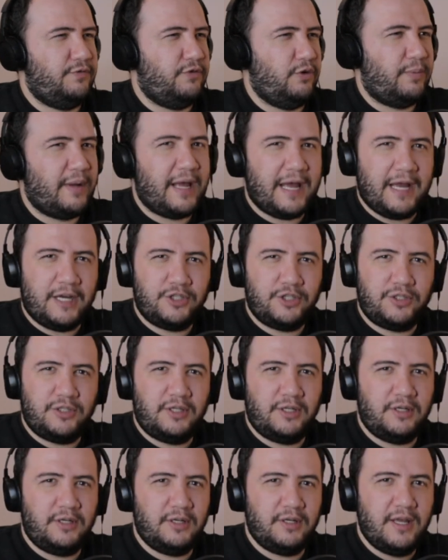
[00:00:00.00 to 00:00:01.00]

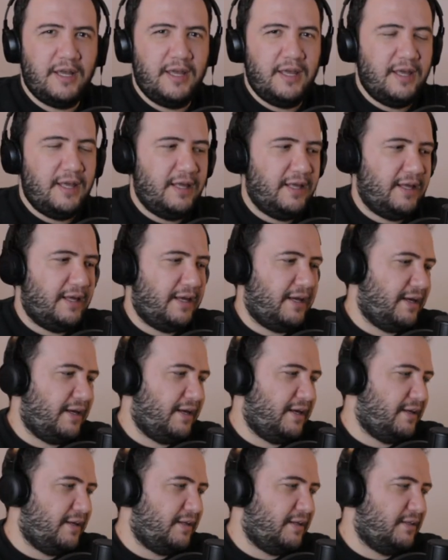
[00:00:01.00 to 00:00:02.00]
Passion
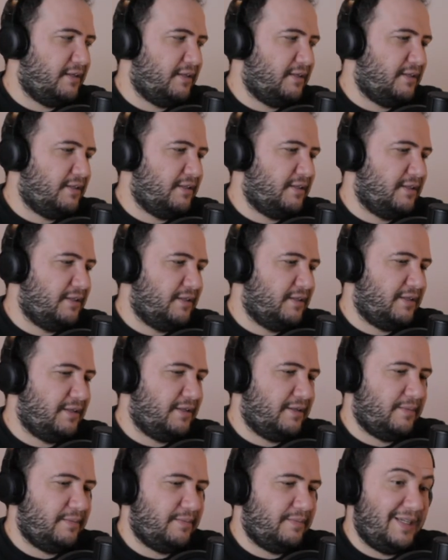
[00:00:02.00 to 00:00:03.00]
and
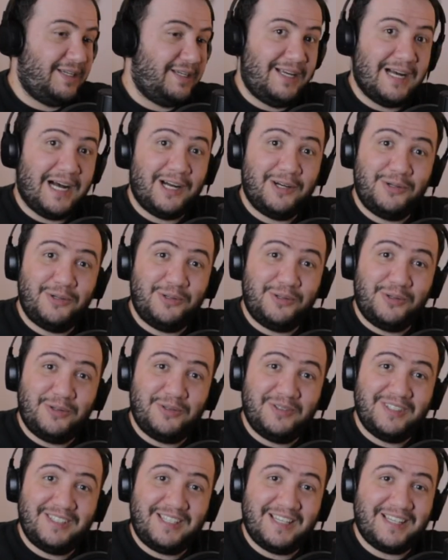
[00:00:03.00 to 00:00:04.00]
Gaku.
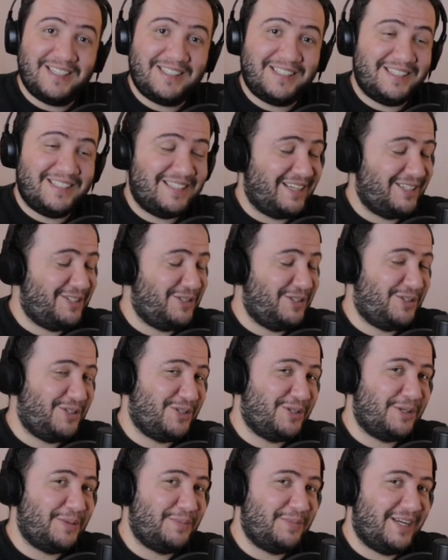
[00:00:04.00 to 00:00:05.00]
Yes, I should show
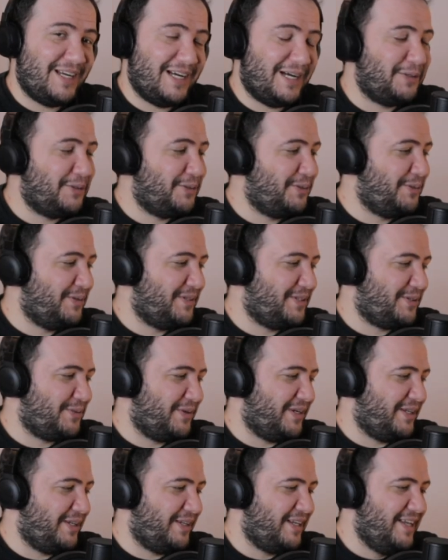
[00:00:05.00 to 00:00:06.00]
him Gaku as
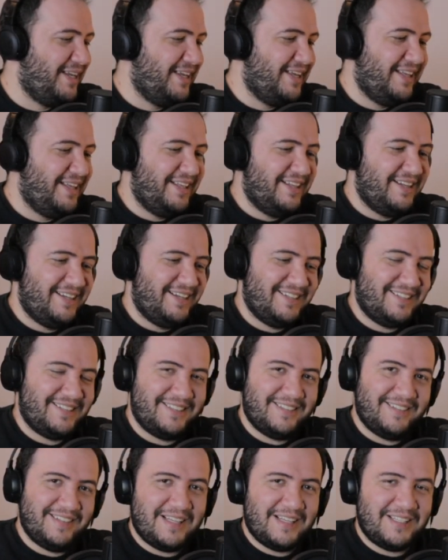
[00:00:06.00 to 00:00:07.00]
well.
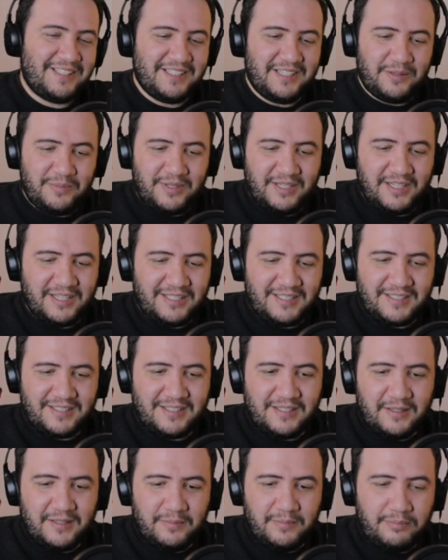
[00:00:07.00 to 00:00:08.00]
That's going to be nice.
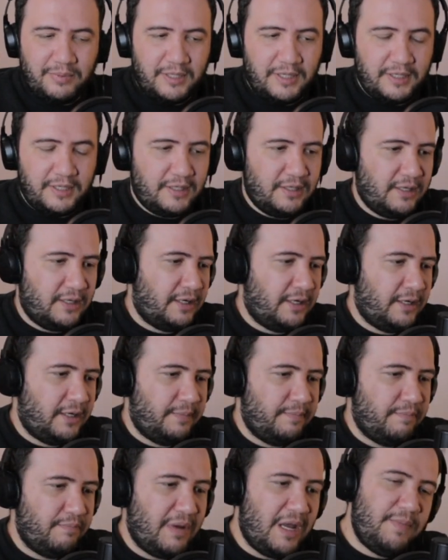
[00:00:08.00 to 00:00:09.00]
But
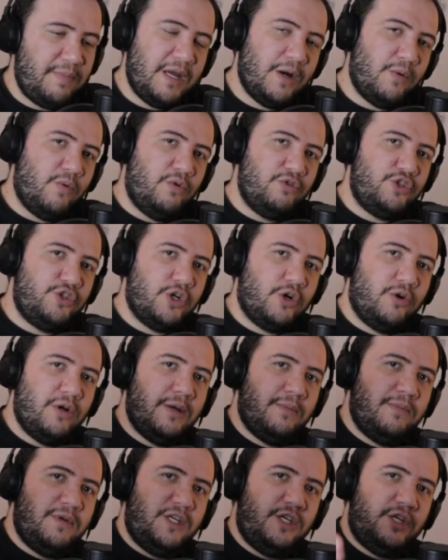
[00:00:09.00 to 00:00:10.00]
maybe I won't show
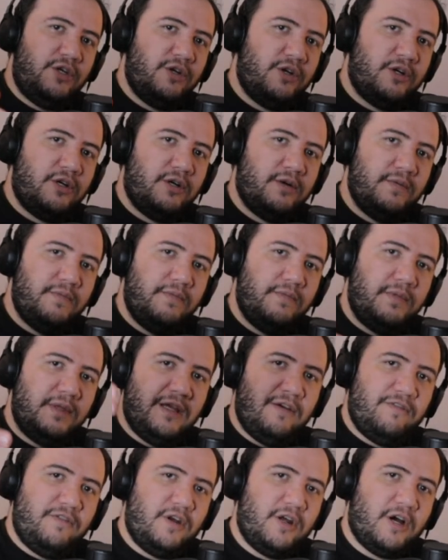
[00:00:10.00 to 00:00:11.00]
him here.
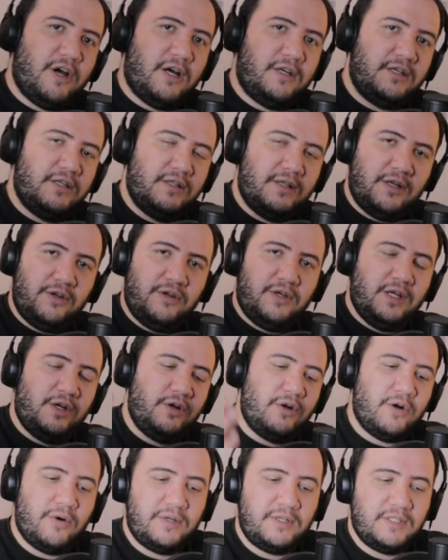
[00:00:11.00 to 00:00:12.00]
If not, then you can
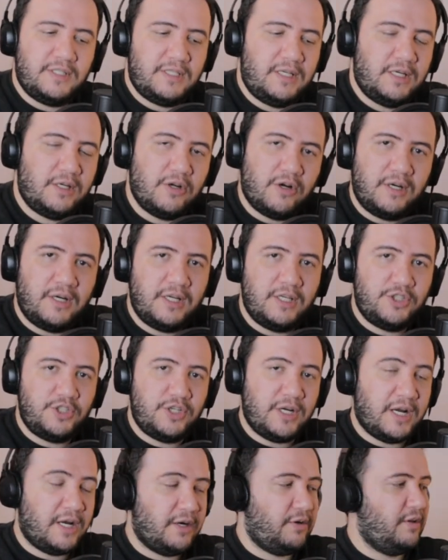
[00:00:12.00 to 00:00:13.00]
go and see it on his
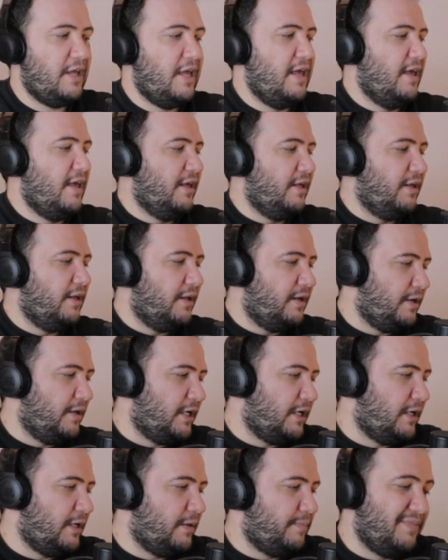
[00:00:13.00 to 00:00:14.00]
channel.
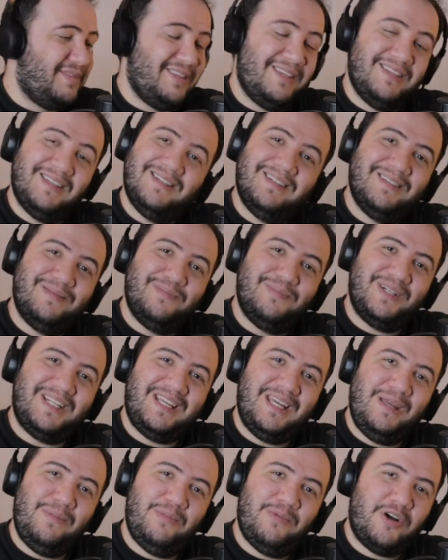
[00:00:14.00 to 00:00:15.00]
But
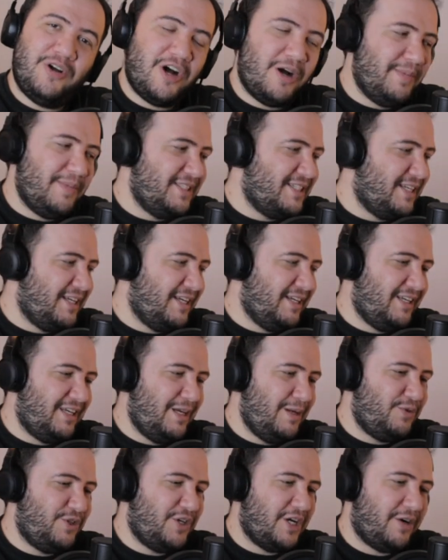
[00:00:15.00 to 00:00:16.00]
keep commenting,
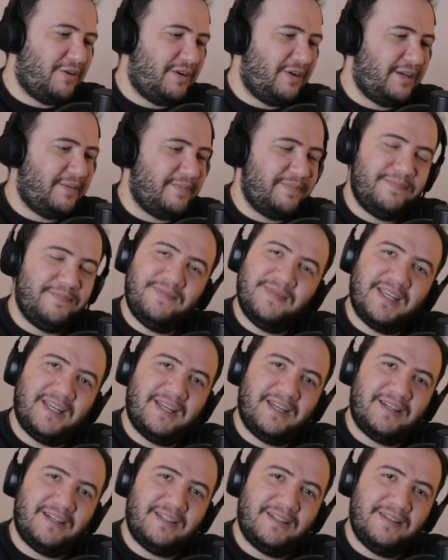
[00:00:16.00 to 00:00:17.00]
keep sharing.
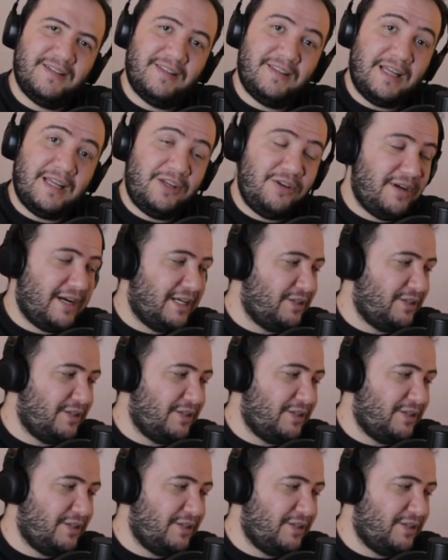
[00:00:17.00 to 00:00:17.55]
And thank you guys